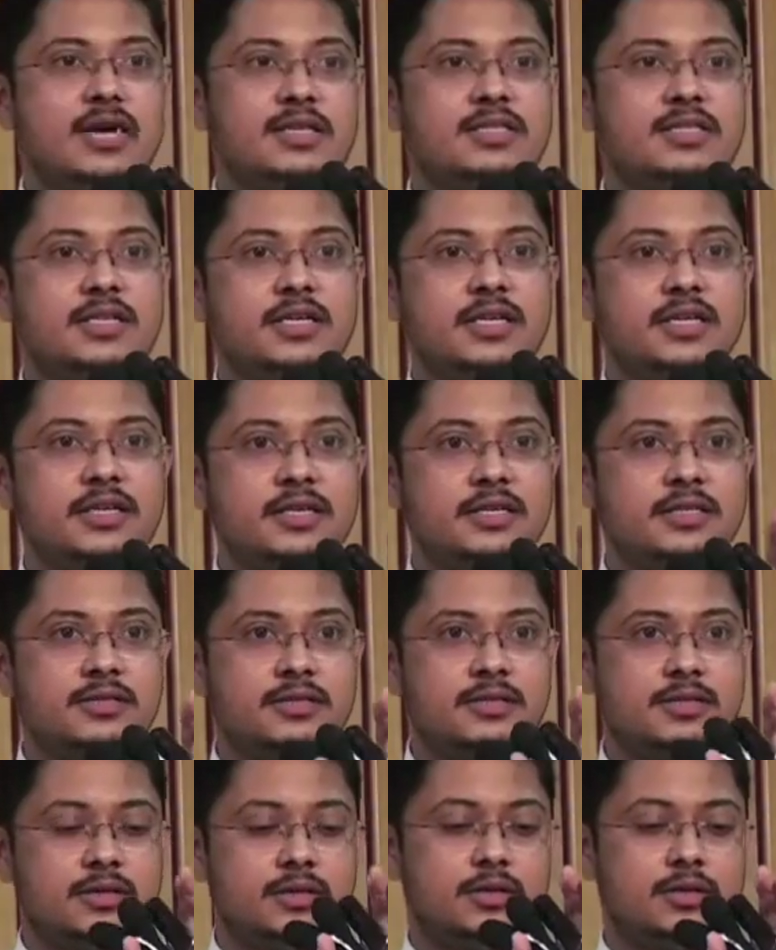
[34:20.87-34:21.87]
I see it
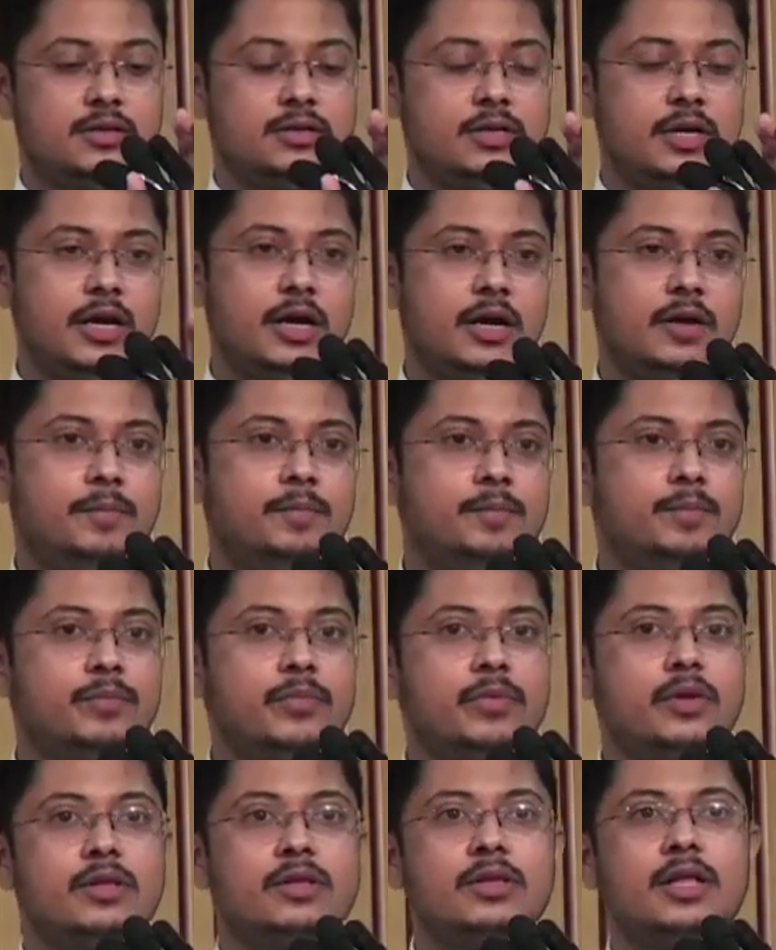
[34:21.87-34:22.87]
is, Shreya,
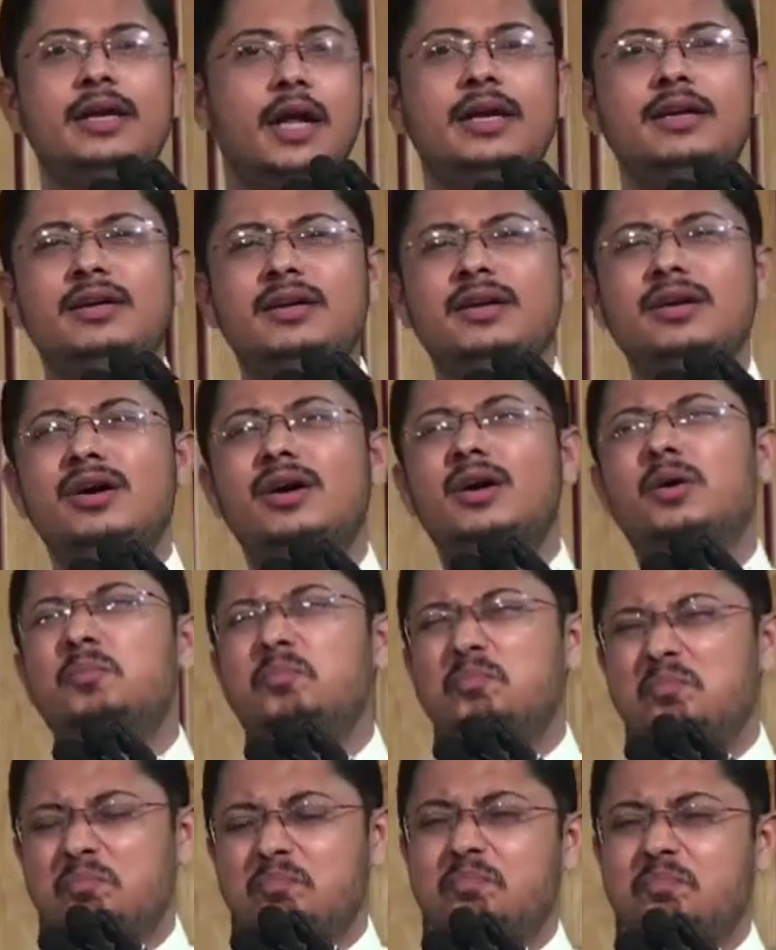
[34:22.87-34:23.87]
that,
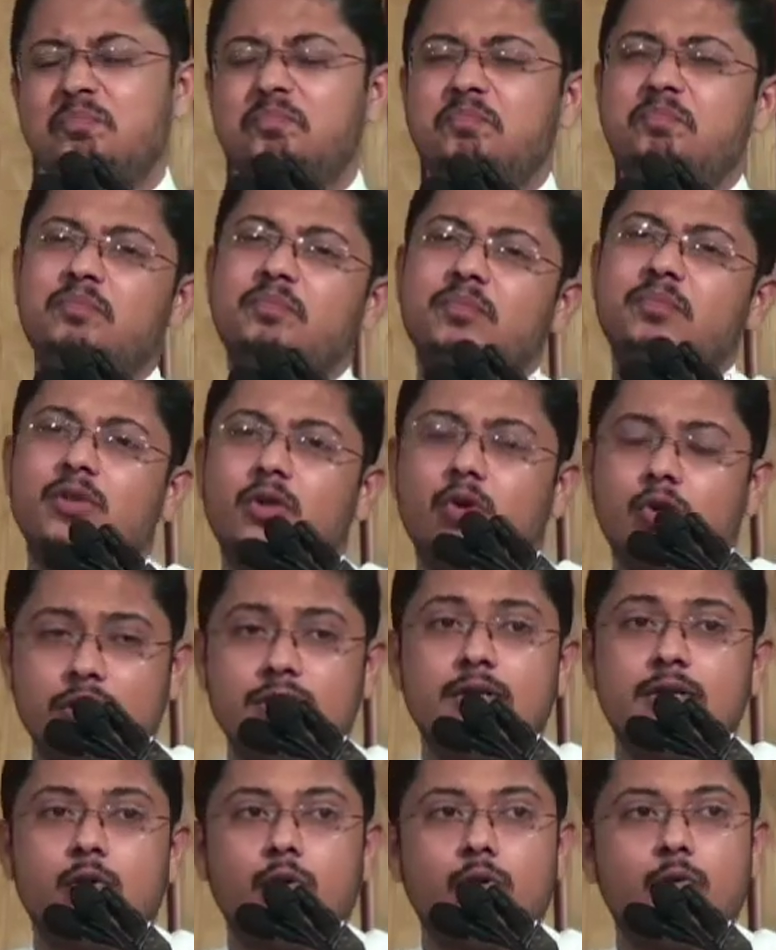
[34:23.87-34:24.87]

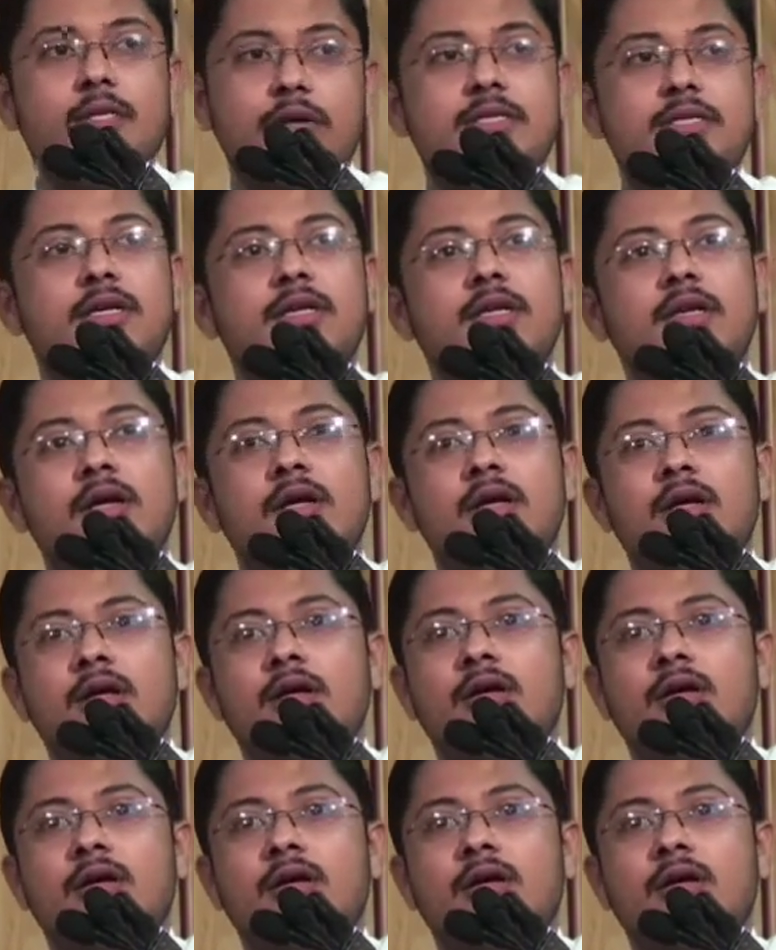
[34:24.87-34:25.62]
it's a good question.